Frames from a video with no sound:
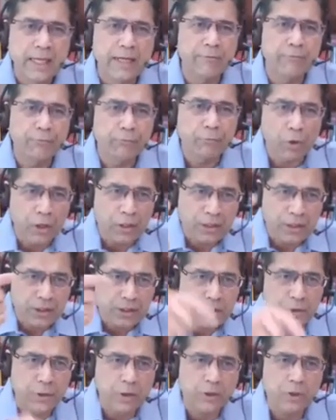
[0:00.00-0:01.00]
if what
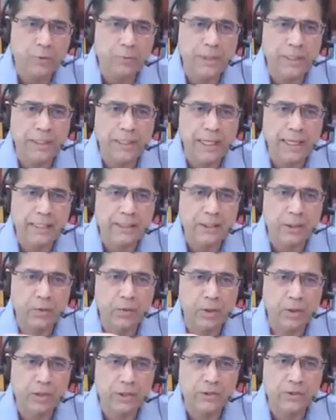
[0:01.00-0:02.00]
is sought to be taxed or
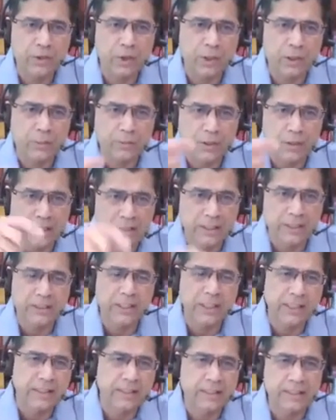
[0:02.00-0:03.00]
what is sought to be
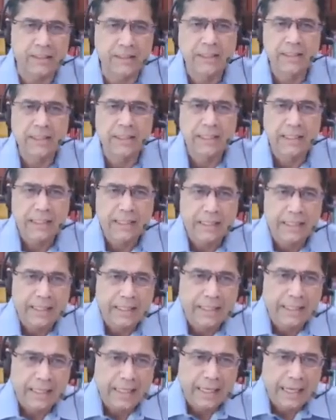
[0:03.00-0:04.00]
legislated
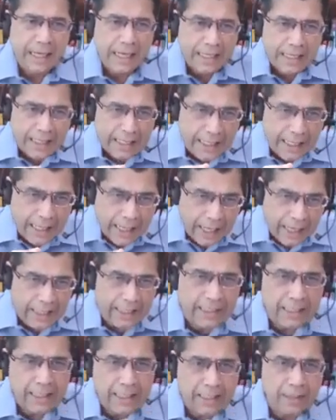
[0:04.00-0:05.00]

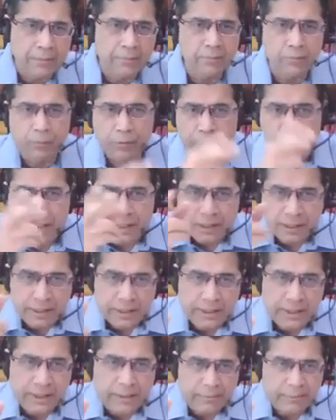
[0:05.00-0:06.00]
can come within
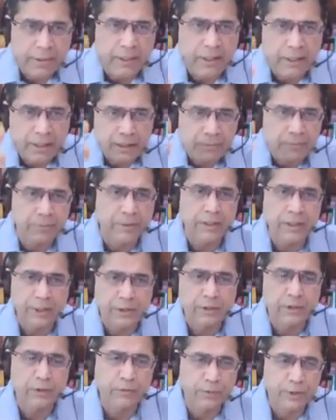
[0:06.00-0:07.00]
the liberal
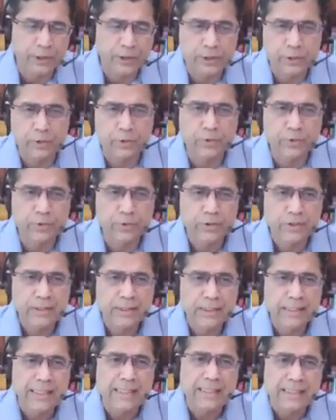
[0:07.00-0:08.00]
interpretation of list 2,
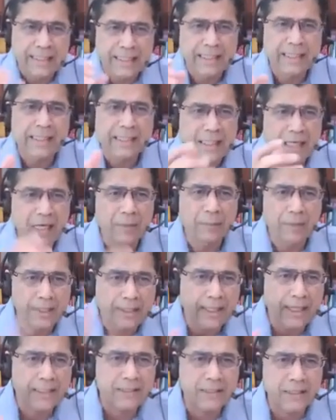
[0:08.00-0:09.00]
then it can't be
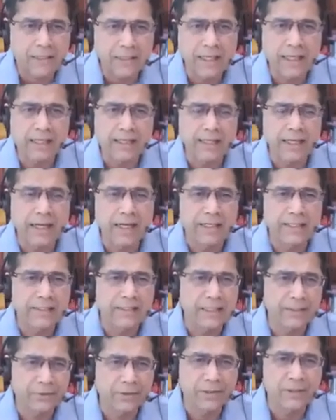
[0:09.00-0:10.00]
taxed under entry
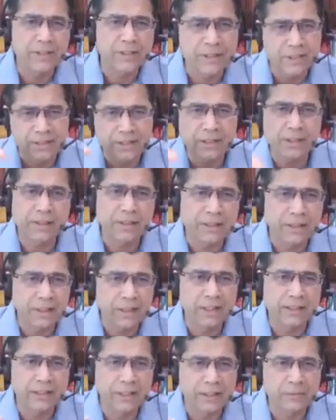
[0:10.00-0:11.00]
97. This is the
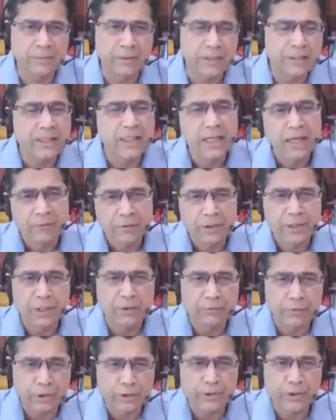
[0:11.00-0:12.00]
clear judgment, which
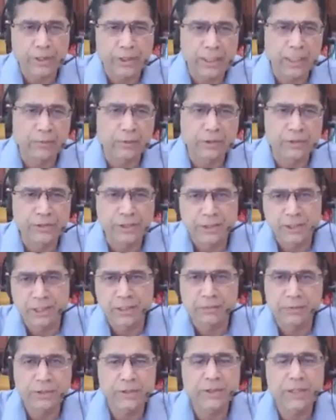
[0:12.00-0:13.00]
unfortunately was
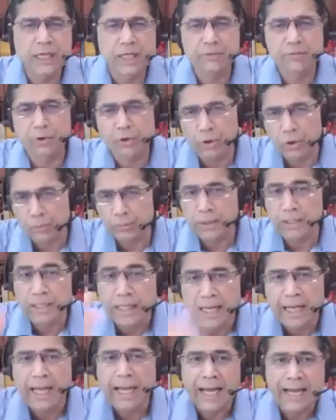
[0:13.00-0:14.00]
distinguished and followed. But
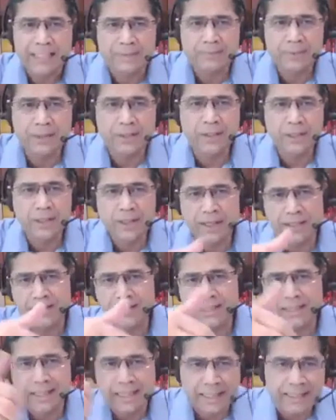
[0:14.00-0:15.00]
aspect theory is
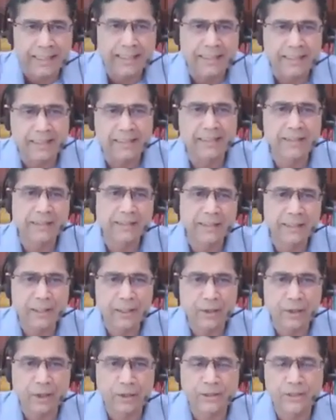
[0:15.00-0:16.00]
a Canadian
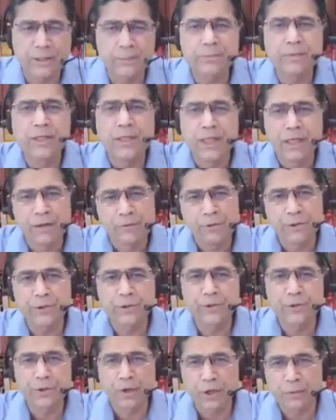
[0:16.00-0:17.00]
concept which
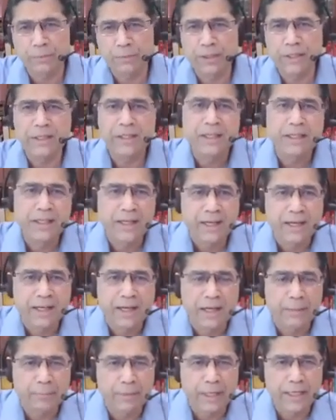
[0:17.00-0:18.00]
should not be
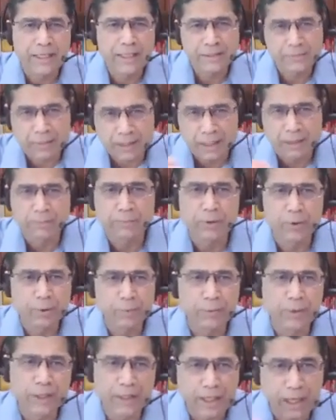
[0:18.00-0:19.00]
applied, is my humble
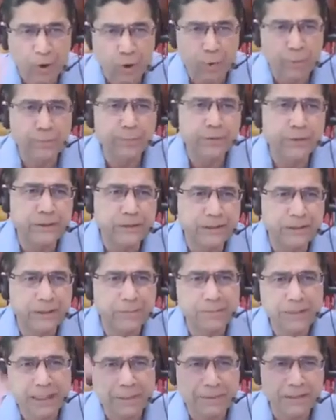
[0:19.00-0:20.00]
opinion. I hope
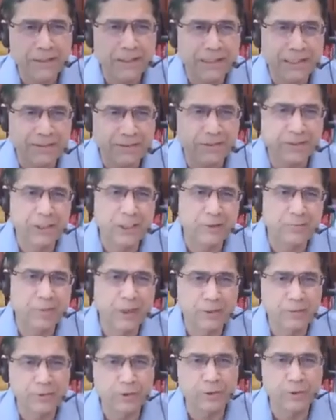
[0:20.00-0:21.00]
sometime there's a 7-judge
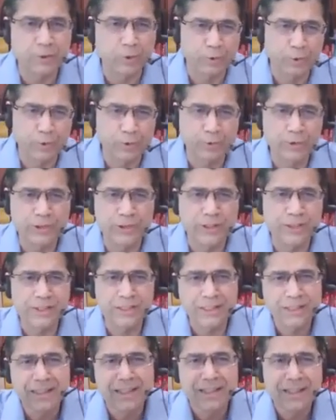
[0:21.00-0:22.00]
bench which overrules
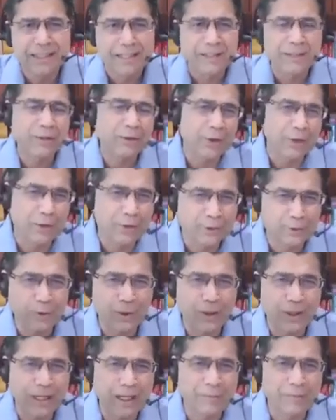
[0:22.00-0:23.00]
this. God knows
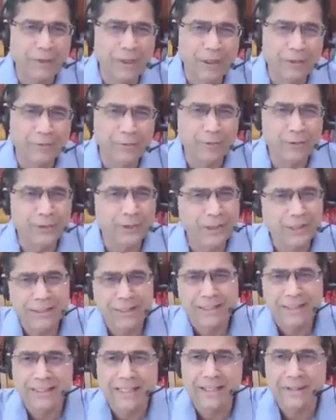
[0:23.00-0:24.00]
what will happen in the future.
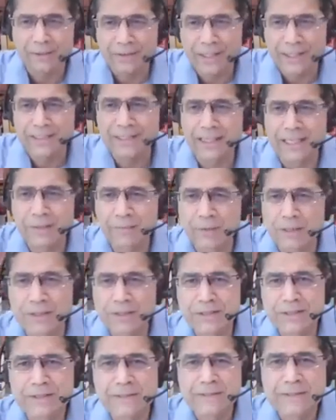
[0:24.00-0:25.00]
Thank you. Next slide,
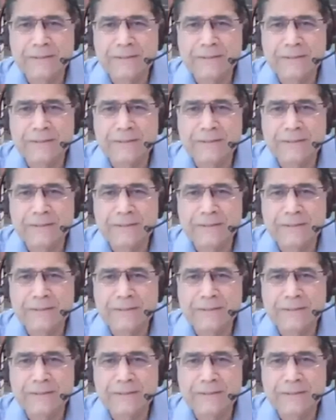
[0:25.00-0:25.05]
please.